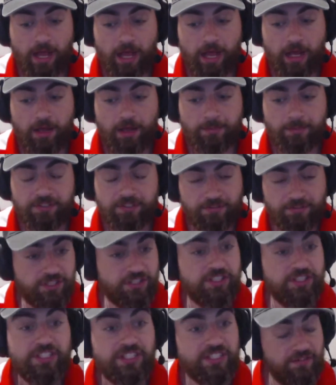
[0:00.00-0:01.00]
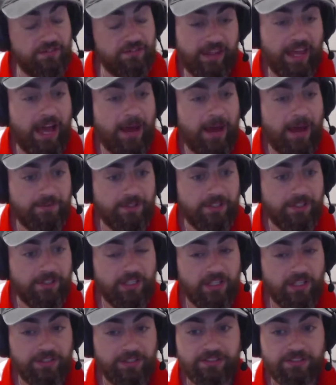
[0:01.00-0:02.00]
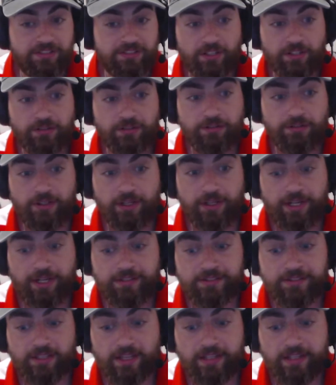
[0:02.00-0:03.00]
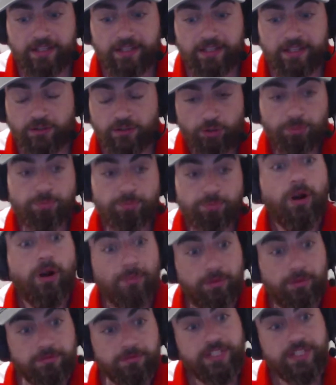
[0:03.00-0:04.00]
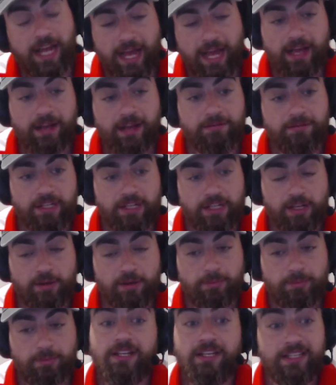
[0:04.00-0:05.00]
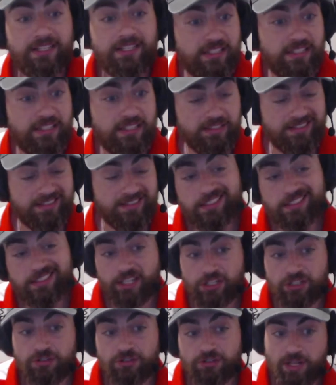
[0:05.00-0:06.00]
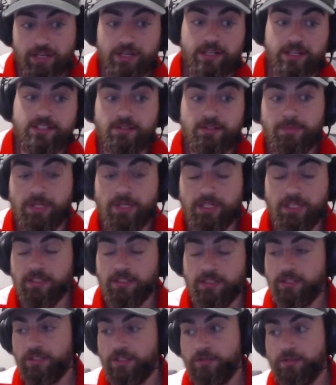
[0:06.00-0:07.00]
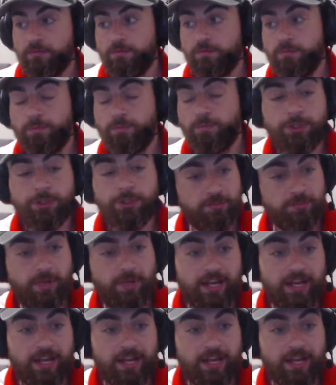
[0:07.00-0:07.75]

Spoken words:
deficiencies of the captain. So it's a good problem to have, but it is still an issue that needs to be put to bed.